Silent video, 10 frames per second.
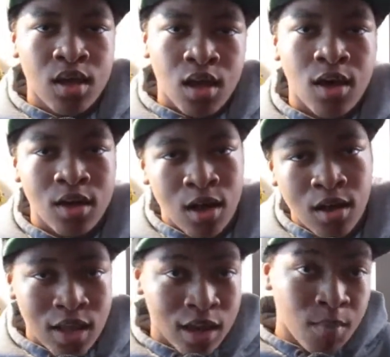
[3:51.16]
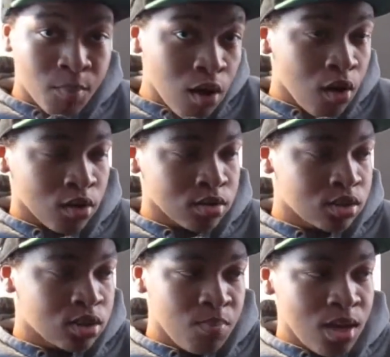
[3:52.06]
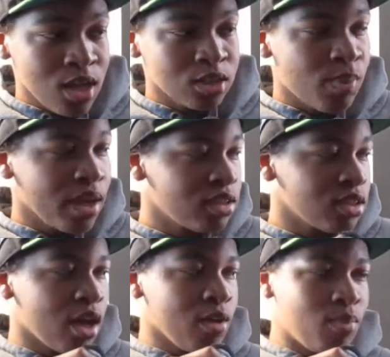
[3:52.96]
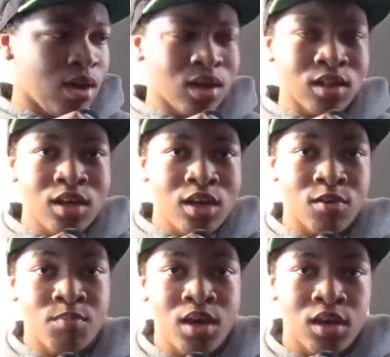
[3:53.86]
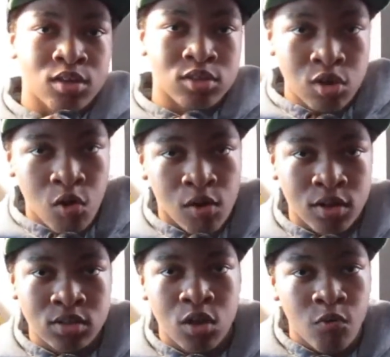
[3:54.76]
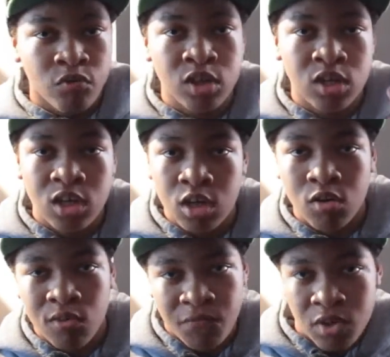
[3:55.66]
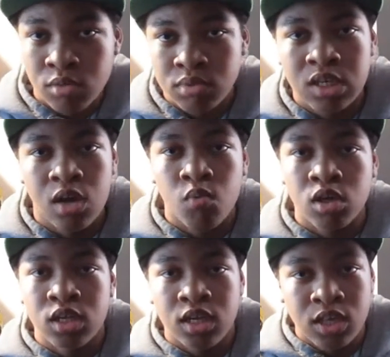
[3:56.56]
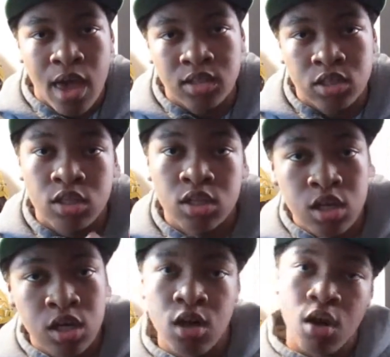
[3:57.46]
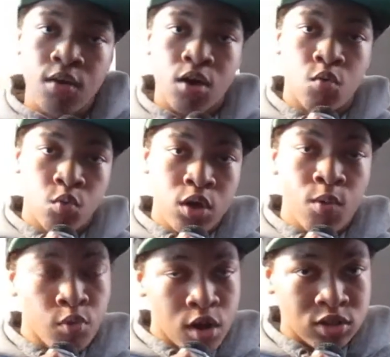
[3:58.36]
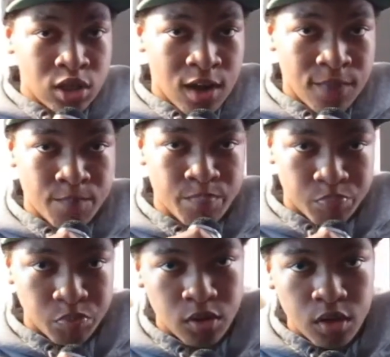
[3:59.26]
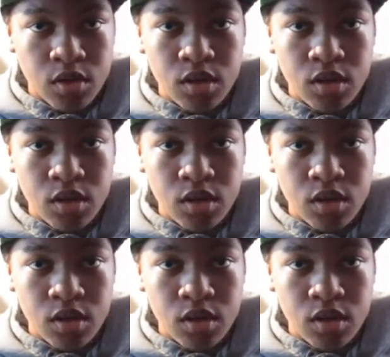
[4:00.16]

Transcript: like a boss to me is basically like being a leader, being in charge. Hopefully to get on a film set one day to actually lead a real project in the